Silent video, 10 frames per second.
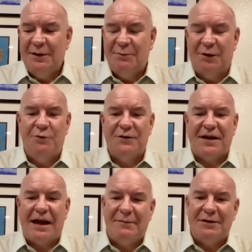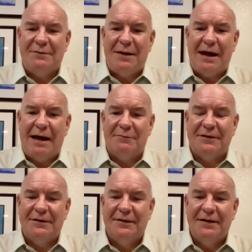But who was Captain
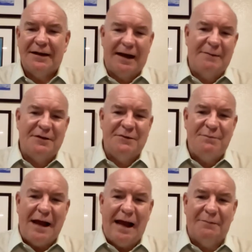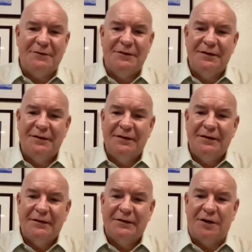Pabst? Captain Pabst
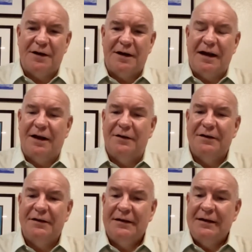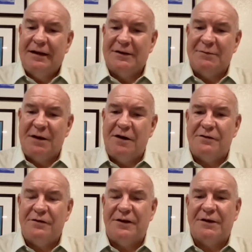started out as a
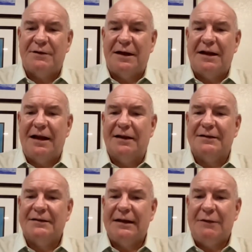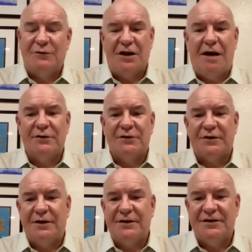mariner on the Great Lakes. He was an
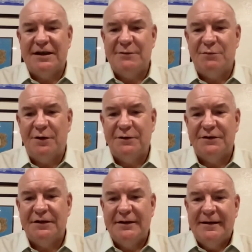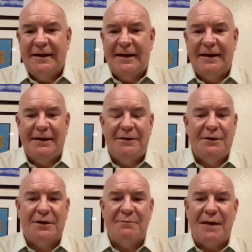officer on steamboats. He
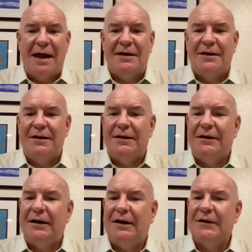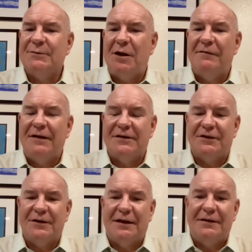commanded a small
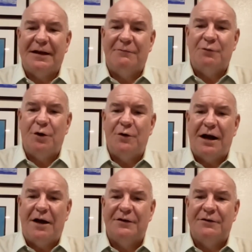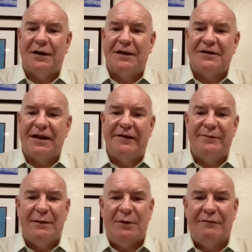vessel that rowed out to try to save
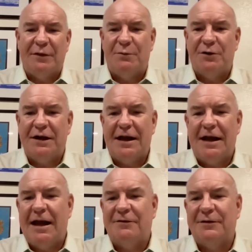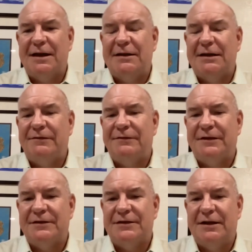people off the burning Niagara in
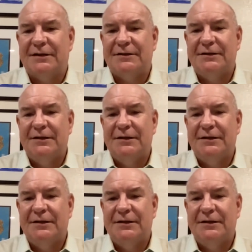1856.